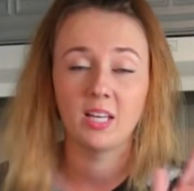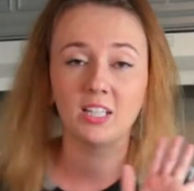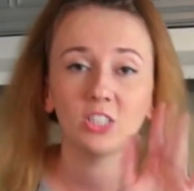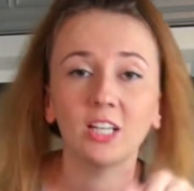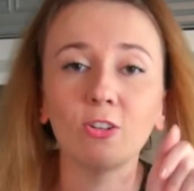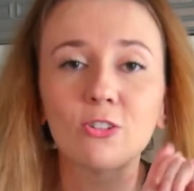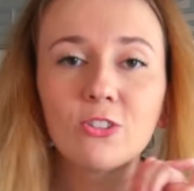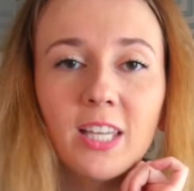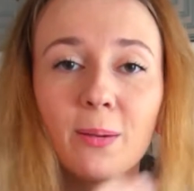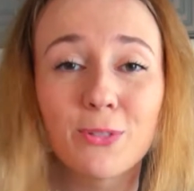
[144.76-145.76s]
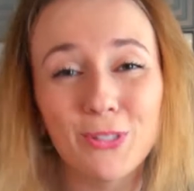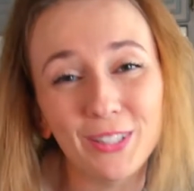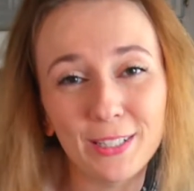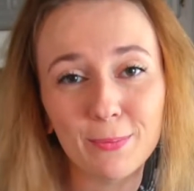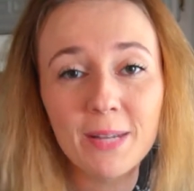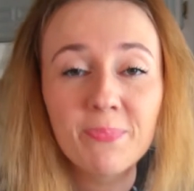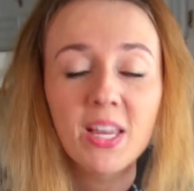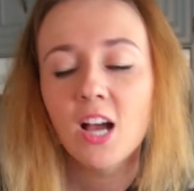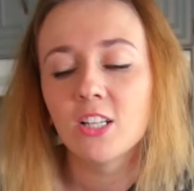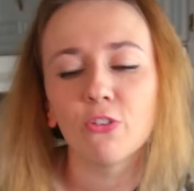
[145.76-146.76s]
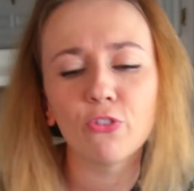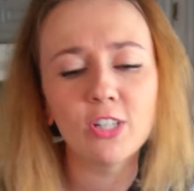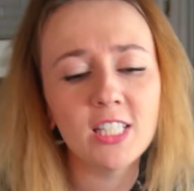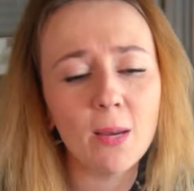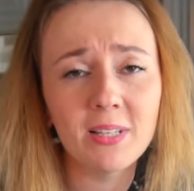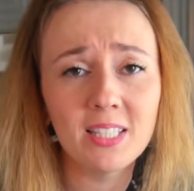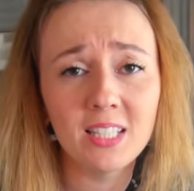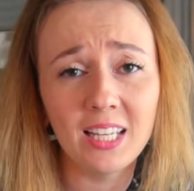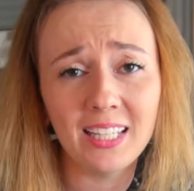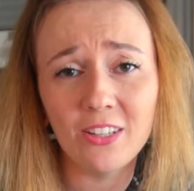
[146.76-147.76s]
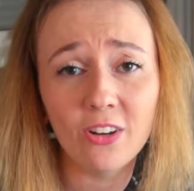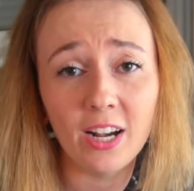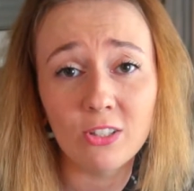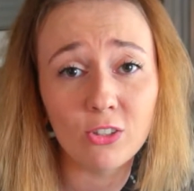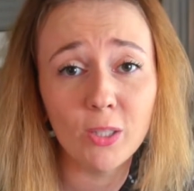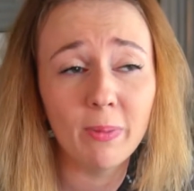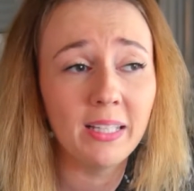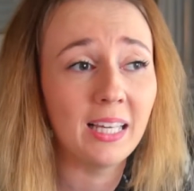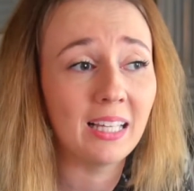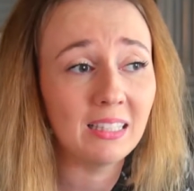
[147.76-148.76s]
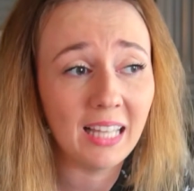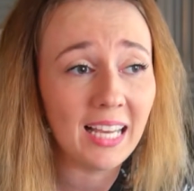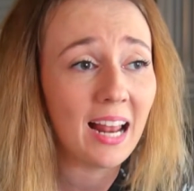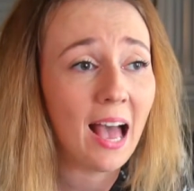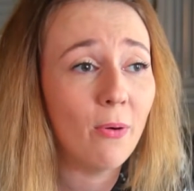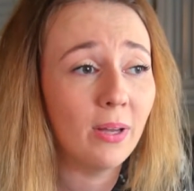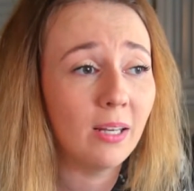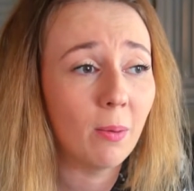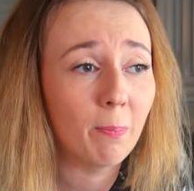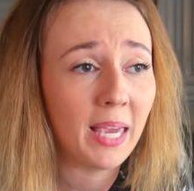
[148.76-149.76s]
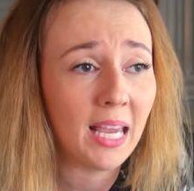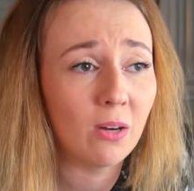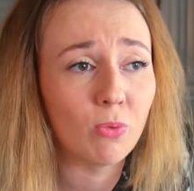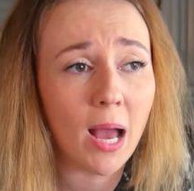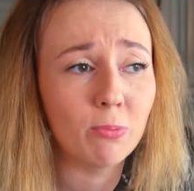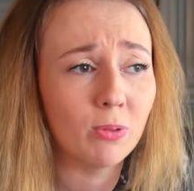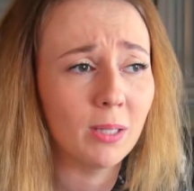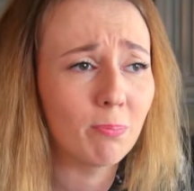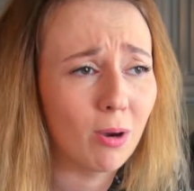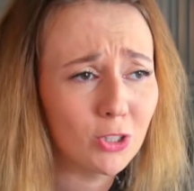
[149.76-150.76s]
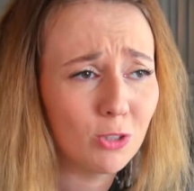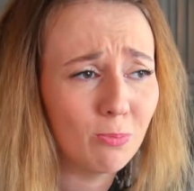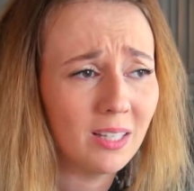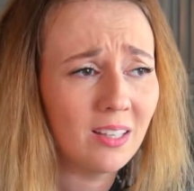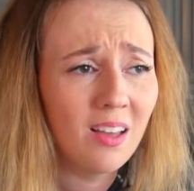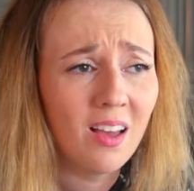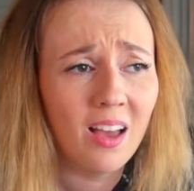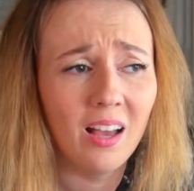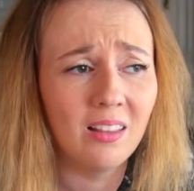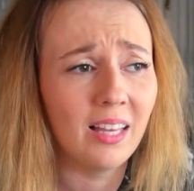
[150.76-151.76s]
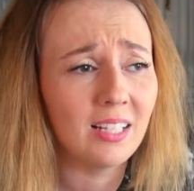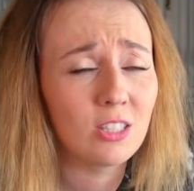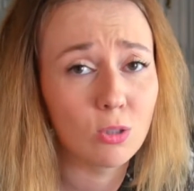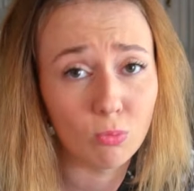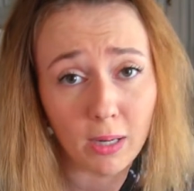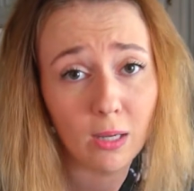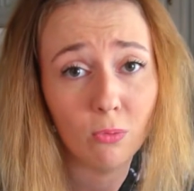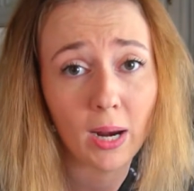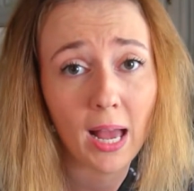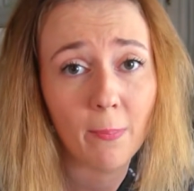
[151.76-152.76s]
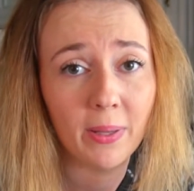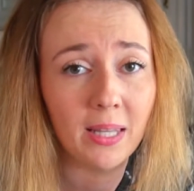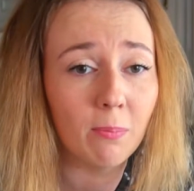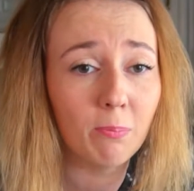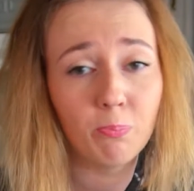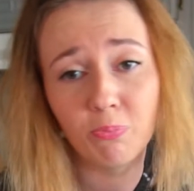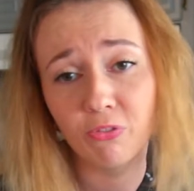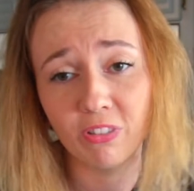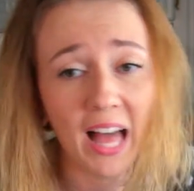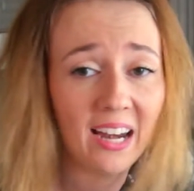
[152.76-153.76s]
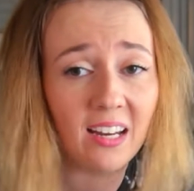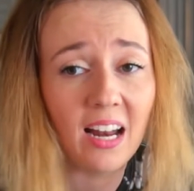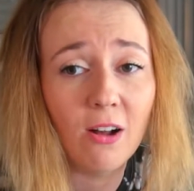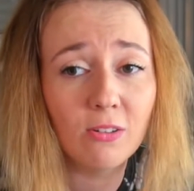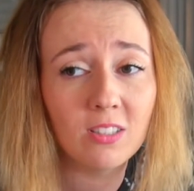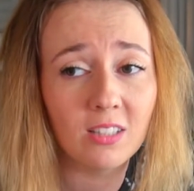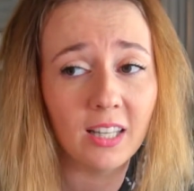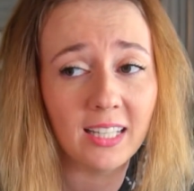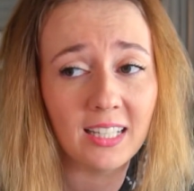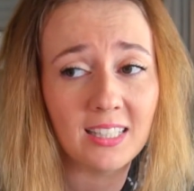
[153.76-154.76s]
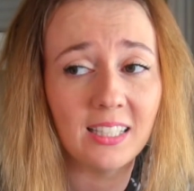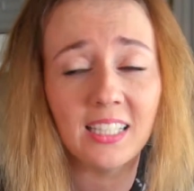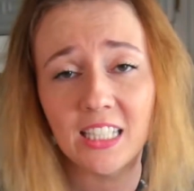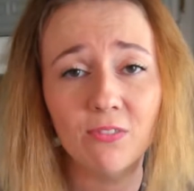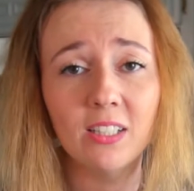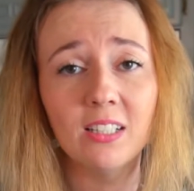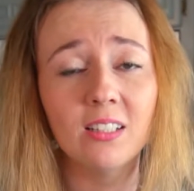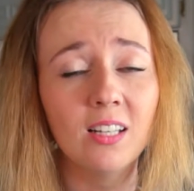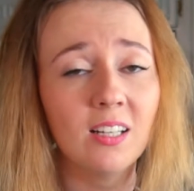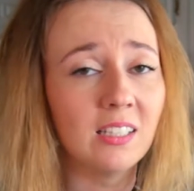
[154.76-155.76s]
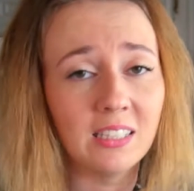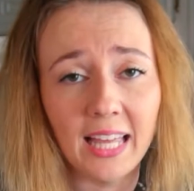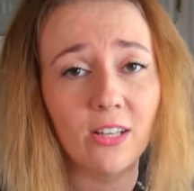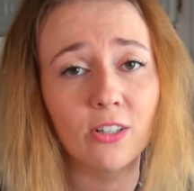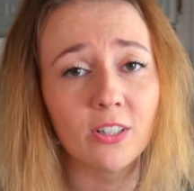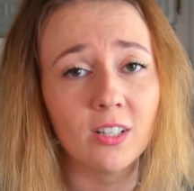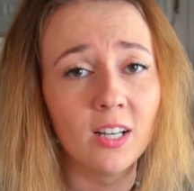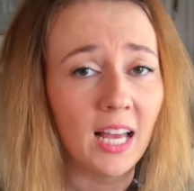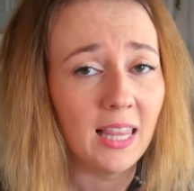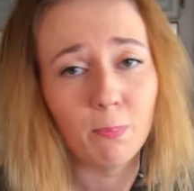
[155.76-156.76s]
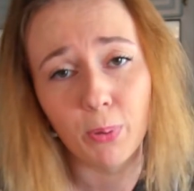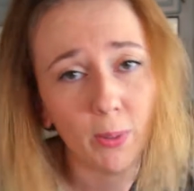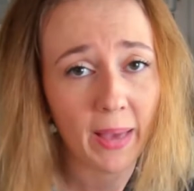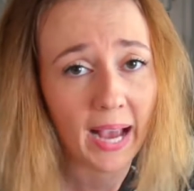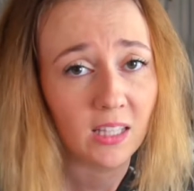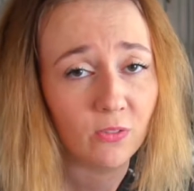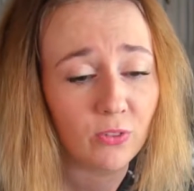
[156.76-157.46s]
I should get closer to the camera so you can hear me. The first step is to like get your ice cream and like lay it out in a pan wrapped with like parchment and like saran wrap, and then flatten it out to like it's an even layer, and then put it back in the